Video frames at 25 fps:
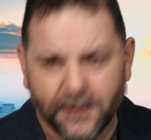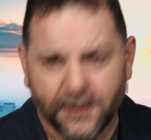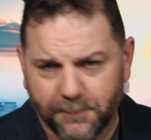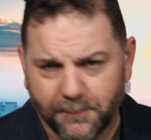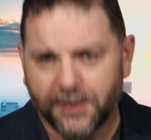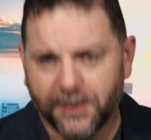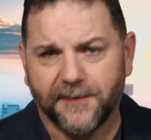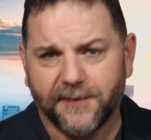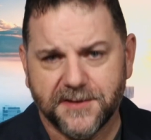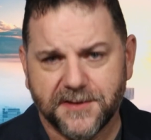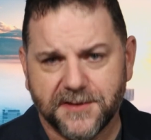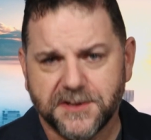
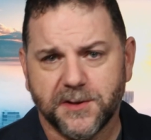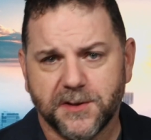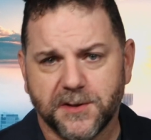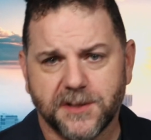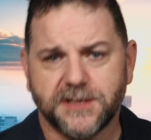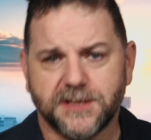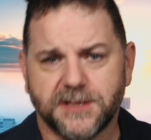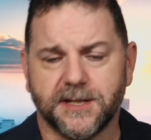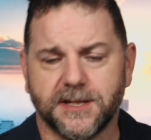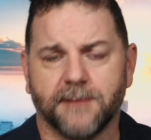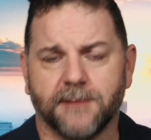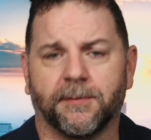But on the
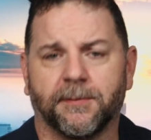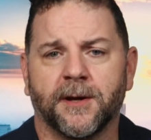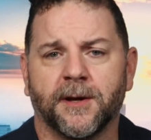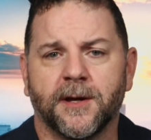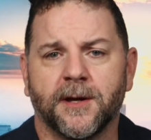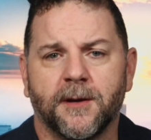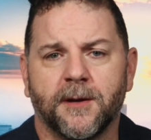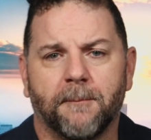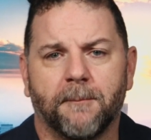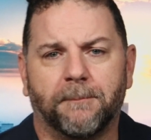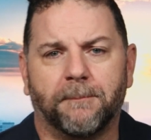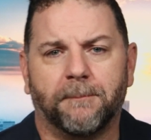serious tip,
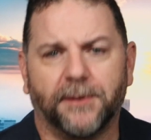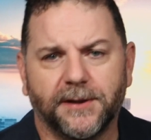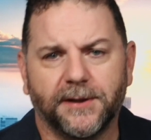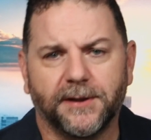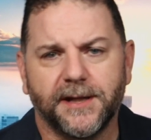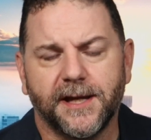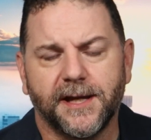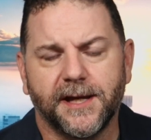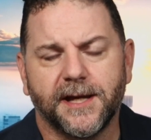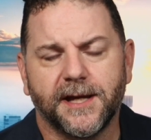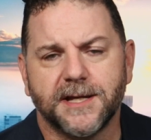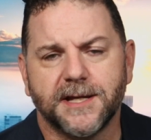
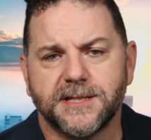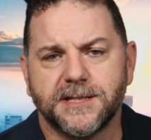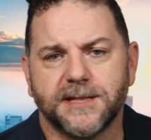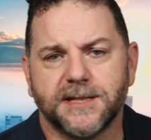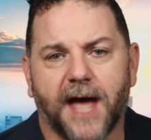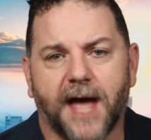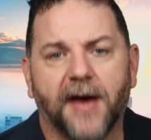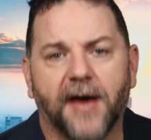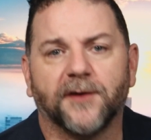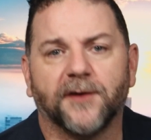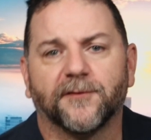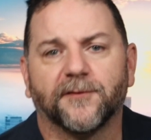bullying is
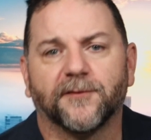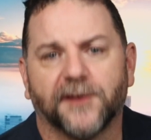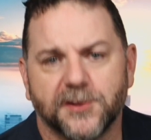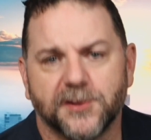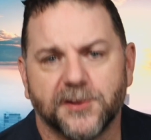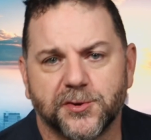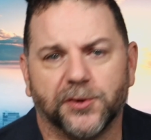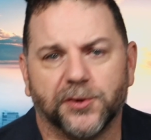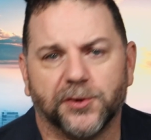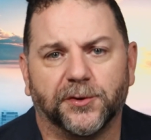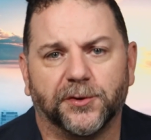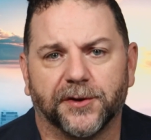out of
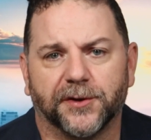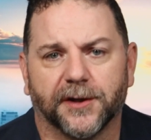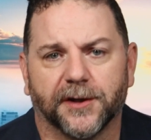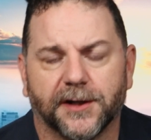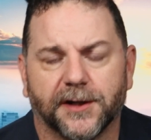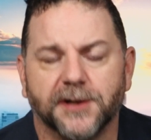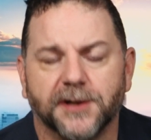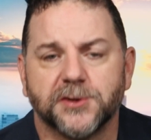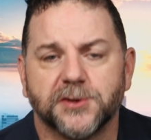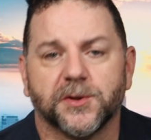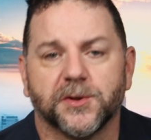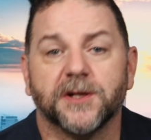control in our
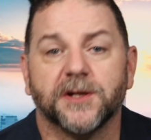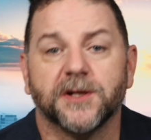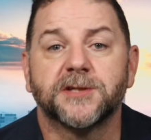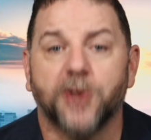country.